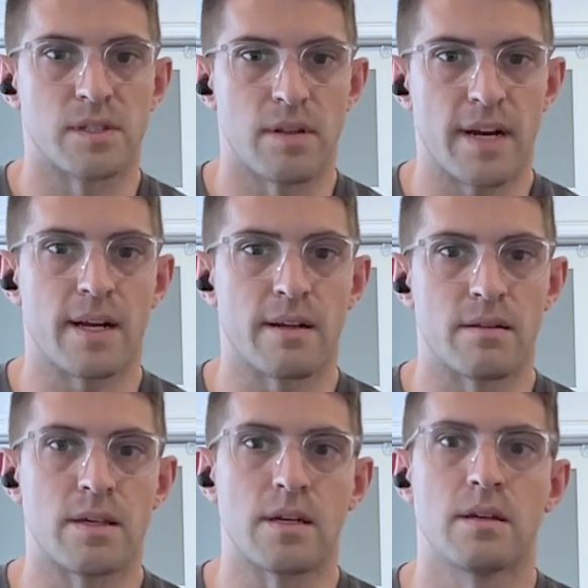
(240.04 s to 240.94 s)
and that kind of
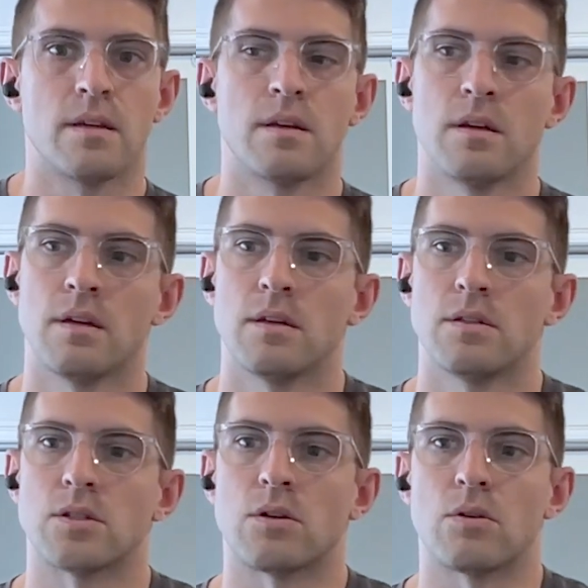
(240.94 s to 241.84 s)
thing.
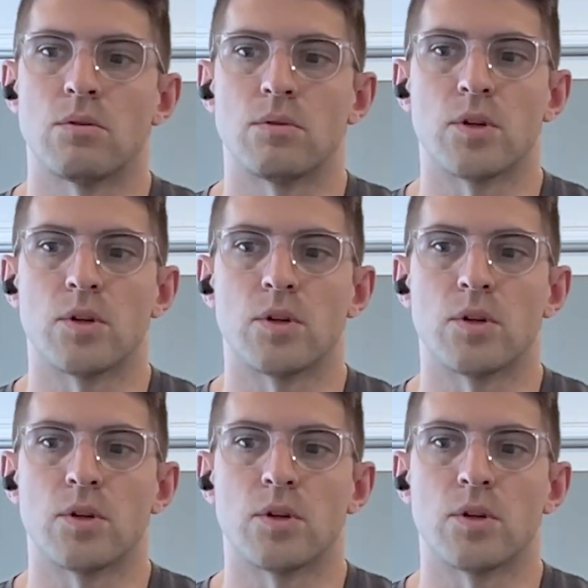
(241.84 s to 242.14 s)
So,